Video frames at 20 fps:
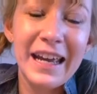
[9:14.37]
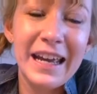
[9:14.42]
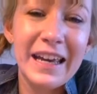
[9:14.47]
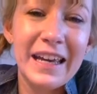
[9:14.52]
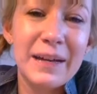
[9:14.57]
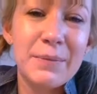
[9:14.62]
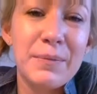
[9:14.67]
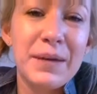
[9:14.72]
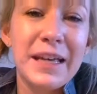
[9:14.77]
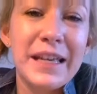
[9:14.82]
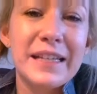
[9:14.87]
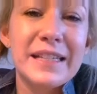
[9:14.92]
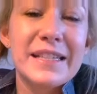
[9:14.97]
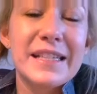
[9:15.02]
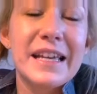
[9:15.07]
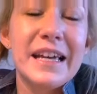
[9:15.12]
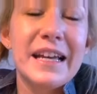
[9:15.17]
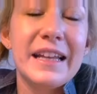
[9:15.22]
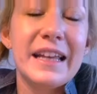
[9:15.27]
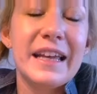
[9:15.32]
It
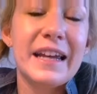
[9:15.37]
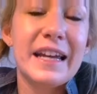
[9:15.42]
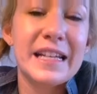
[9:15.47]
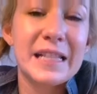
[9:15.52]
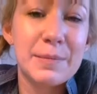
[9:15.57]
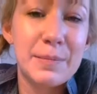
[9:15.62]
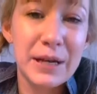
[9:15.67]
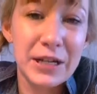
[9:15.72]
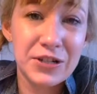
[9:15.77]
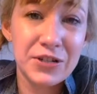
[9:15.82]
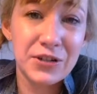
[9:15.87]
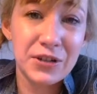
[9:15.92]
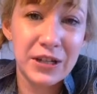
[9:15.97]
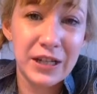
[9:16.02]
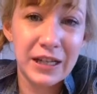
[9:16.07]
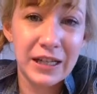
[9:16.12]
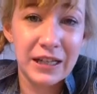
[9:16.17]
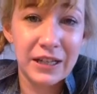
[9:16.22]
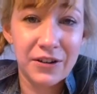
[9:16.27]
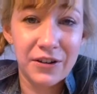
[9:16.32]
means that
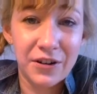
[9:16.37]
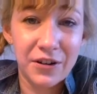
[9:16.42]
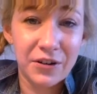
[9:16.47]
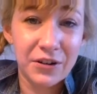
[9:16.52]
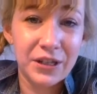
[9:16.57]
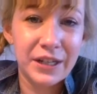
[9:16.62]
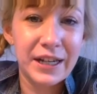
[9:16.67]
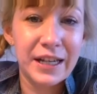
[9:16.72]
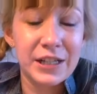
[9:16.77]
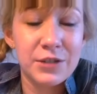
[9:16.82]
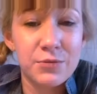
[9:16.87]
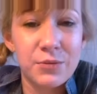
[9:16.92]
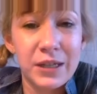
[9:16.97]
especially in their early days,